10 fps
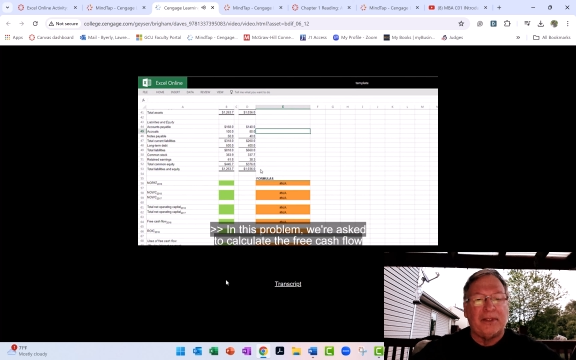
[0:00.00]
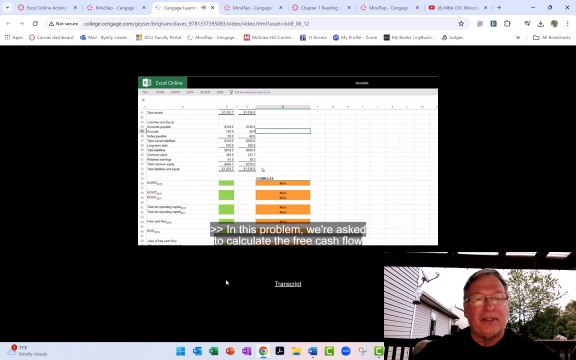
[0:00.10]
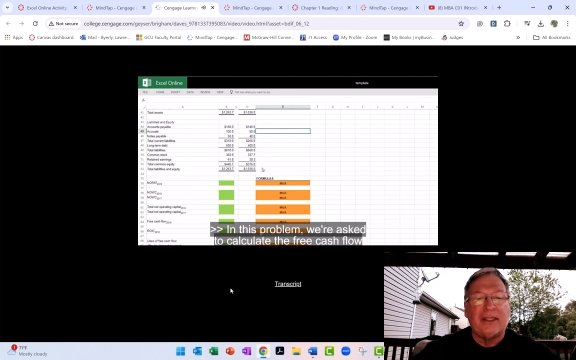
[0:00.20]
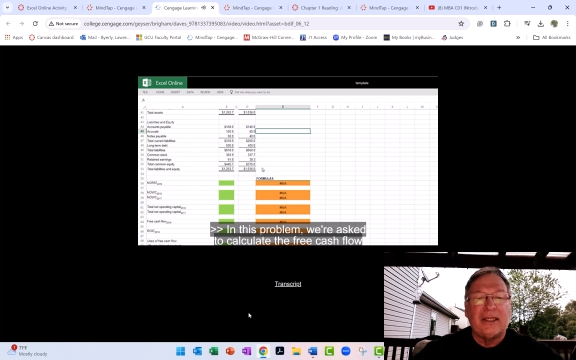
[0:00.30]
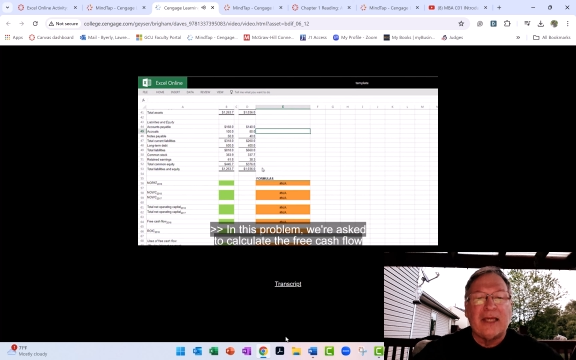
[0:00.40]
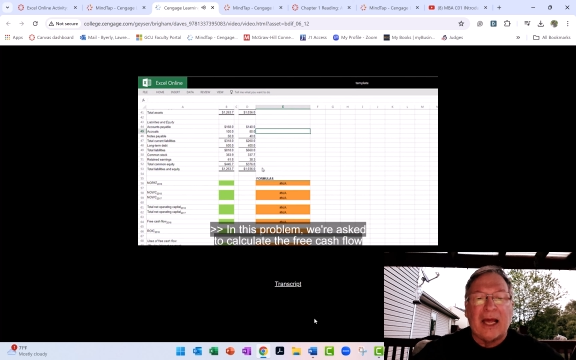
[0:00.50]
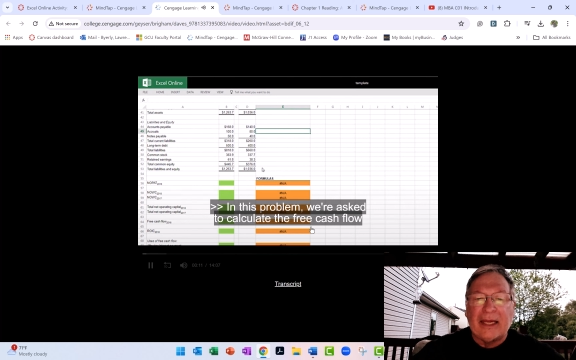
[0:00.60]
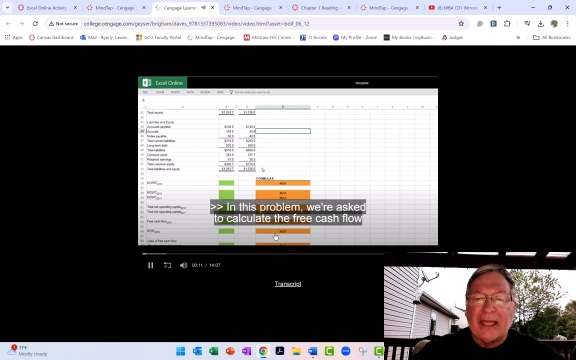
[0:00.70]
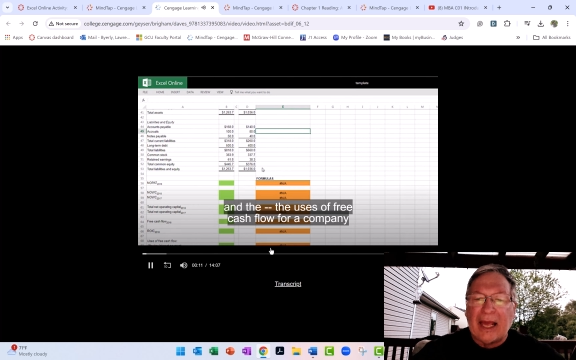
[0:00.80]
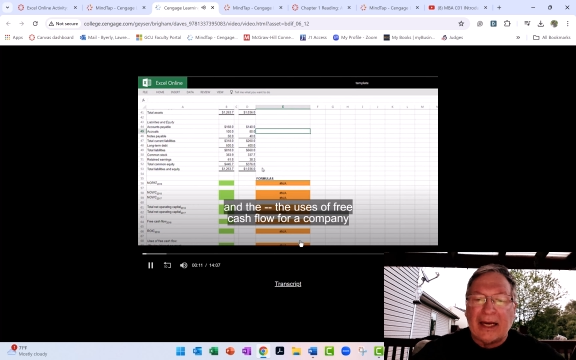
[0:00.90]

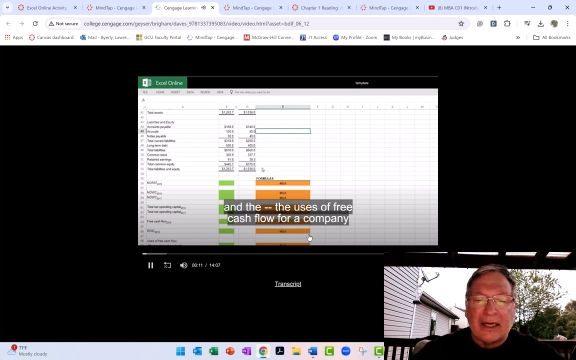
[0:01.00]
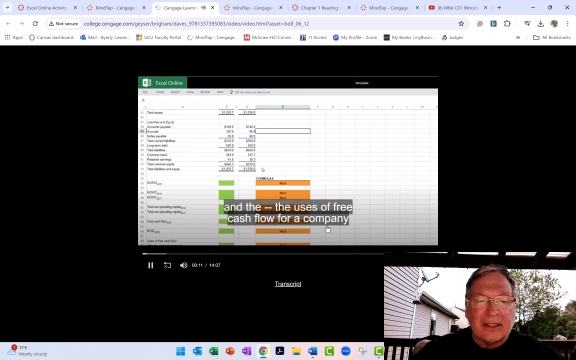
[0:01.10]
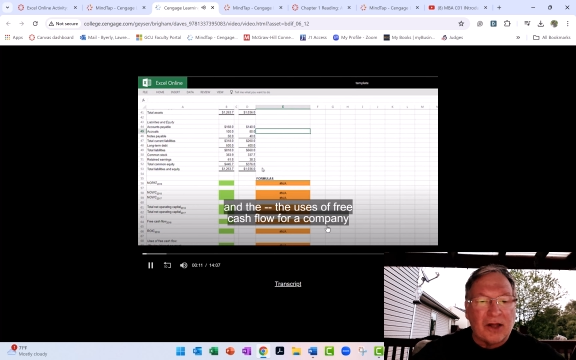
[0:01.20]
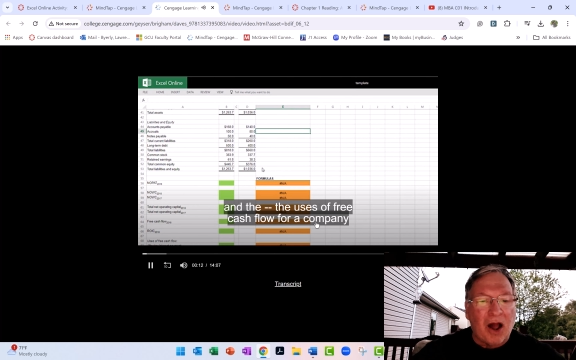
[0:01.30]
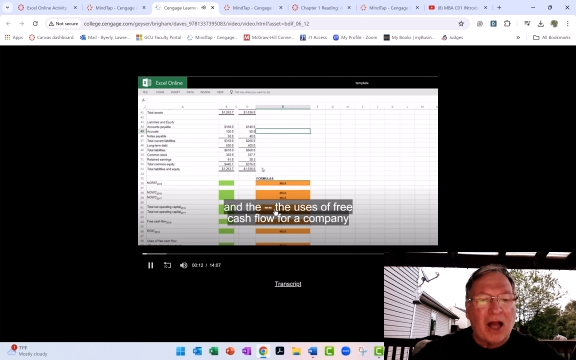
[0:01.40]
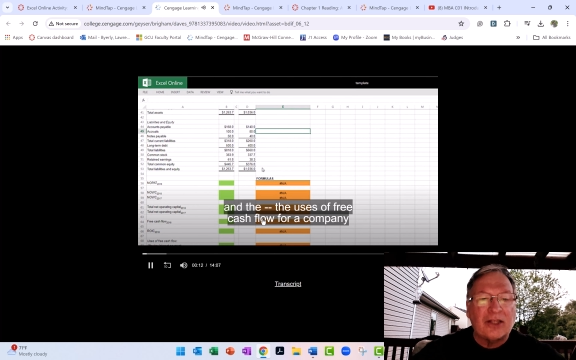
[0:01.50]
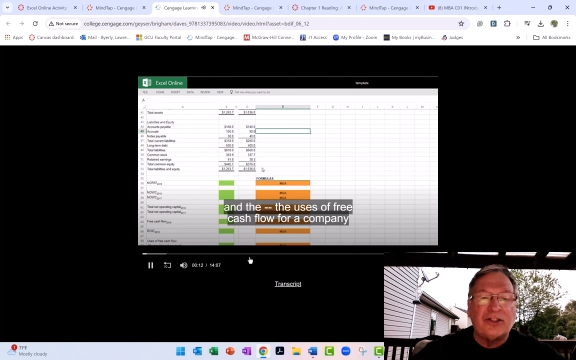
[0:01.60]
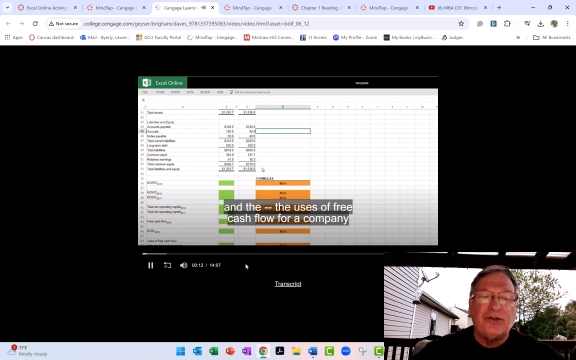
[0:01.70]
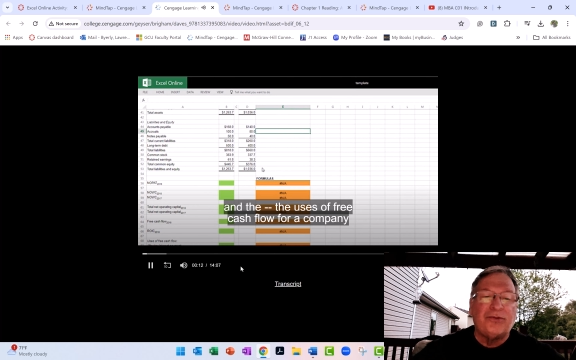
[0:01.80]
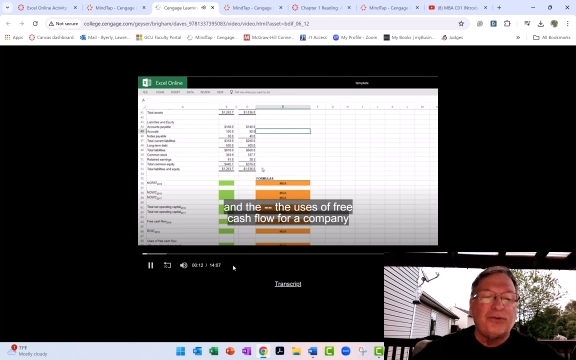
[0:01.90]
Again, it talks you
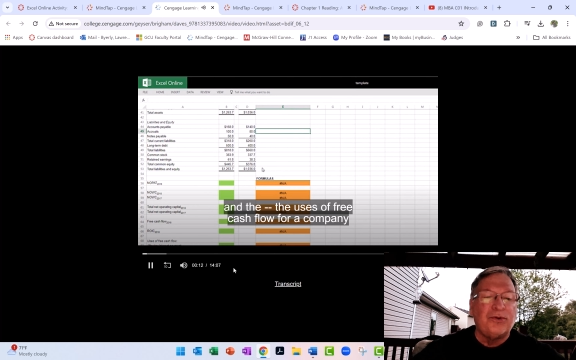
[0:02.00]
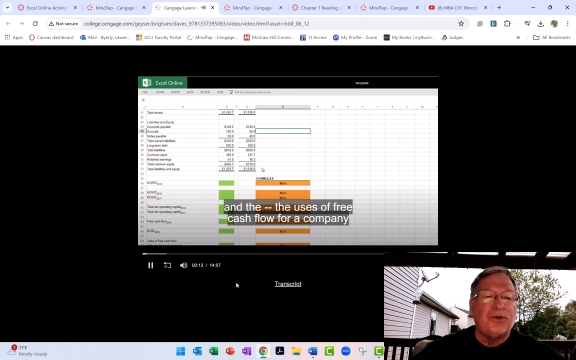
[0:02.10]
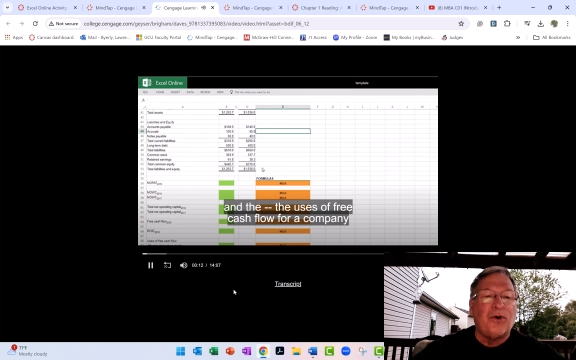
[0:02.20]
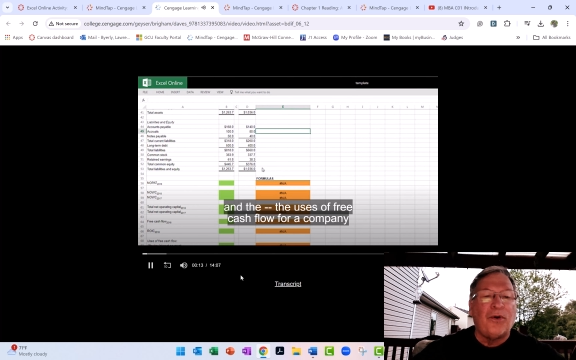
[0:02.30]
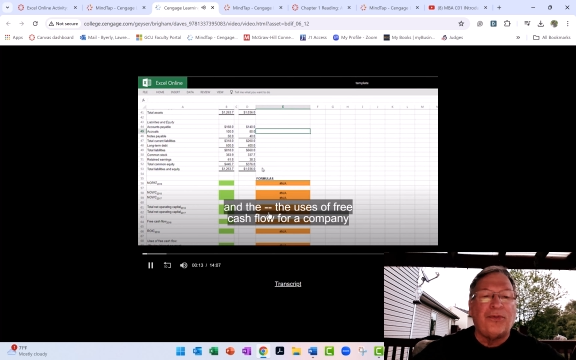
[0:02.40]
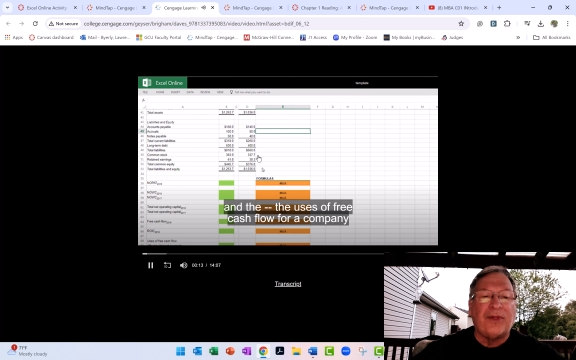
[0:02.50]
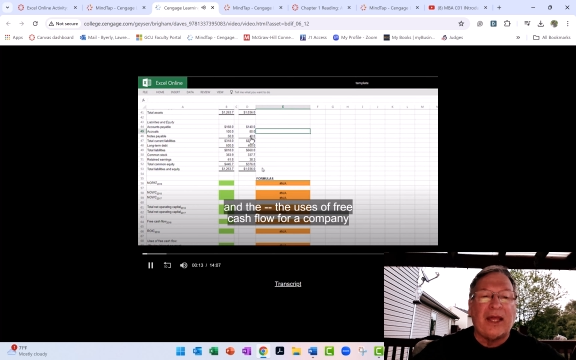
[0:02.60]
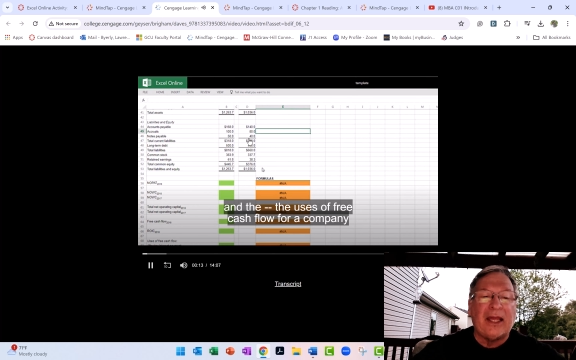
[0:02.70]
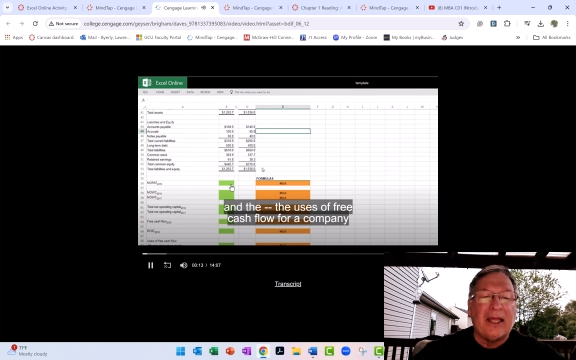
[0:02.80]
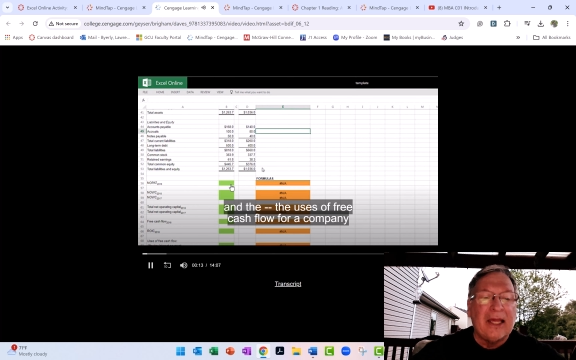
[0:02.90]
through the whole thing,